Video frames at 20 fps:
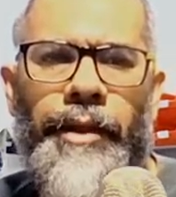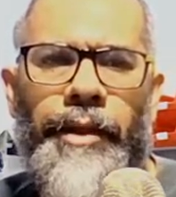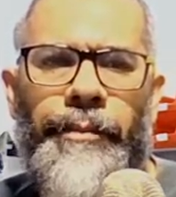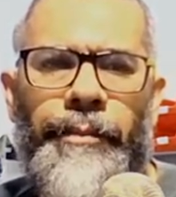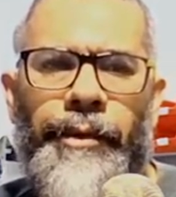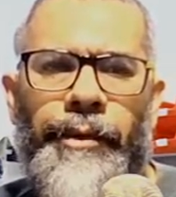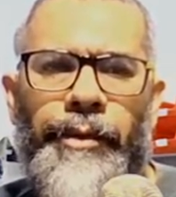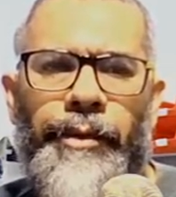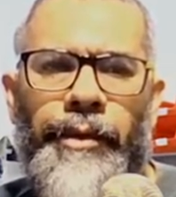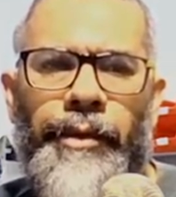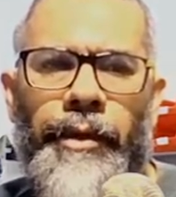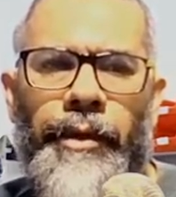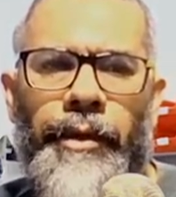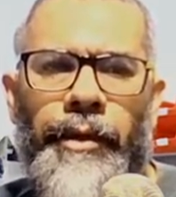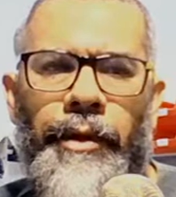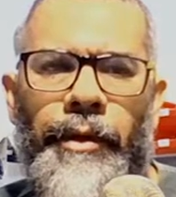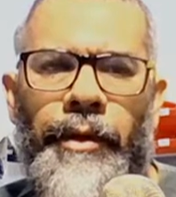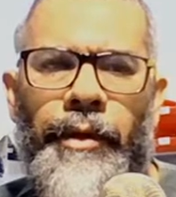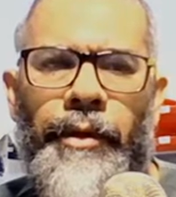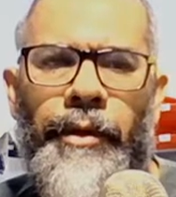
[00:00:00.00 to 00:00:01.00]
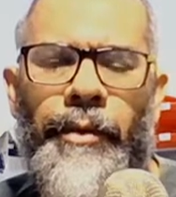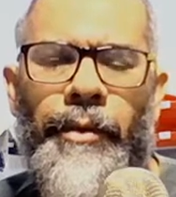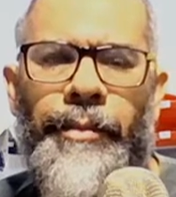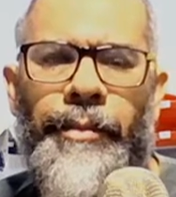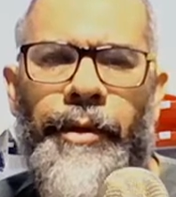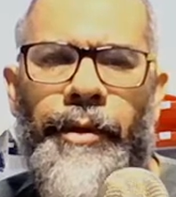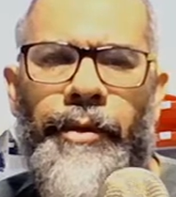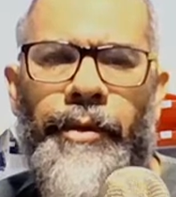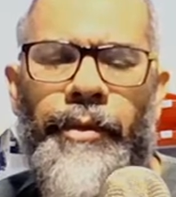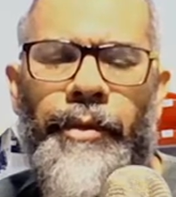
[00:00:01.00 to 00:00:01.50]
amplitude in
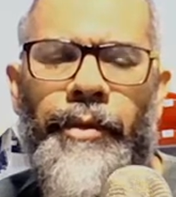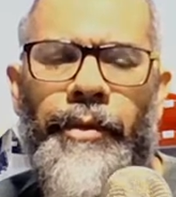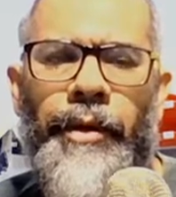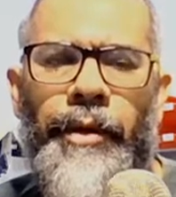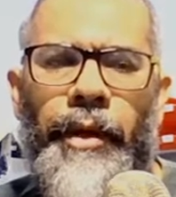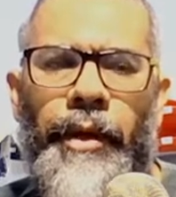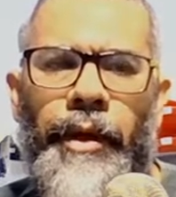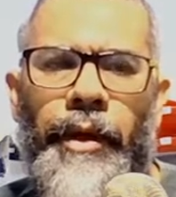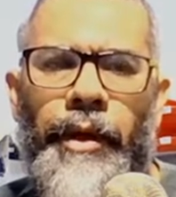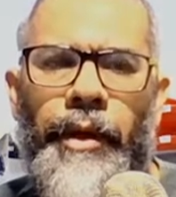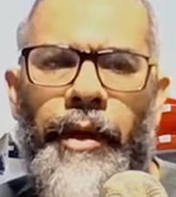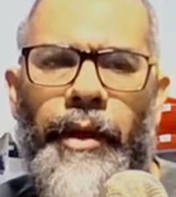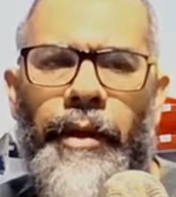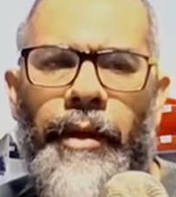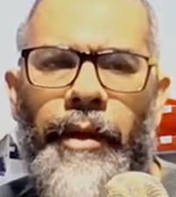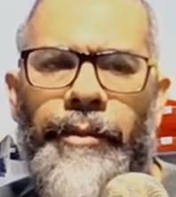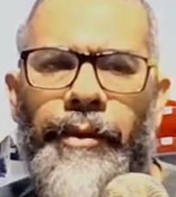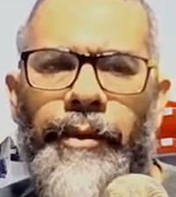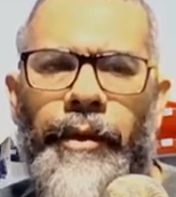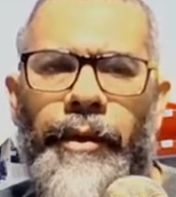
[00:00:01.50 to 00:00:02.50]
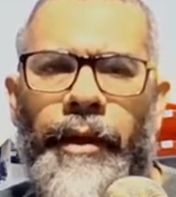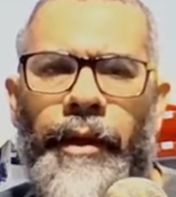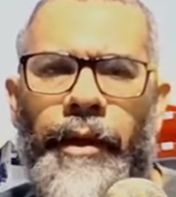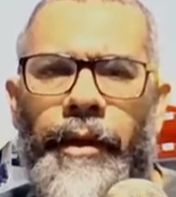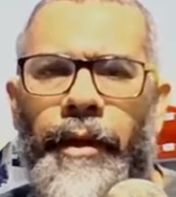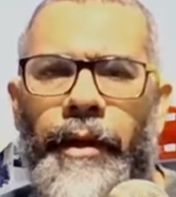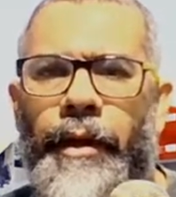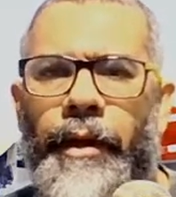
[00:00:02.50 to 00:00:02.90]
compared to input light.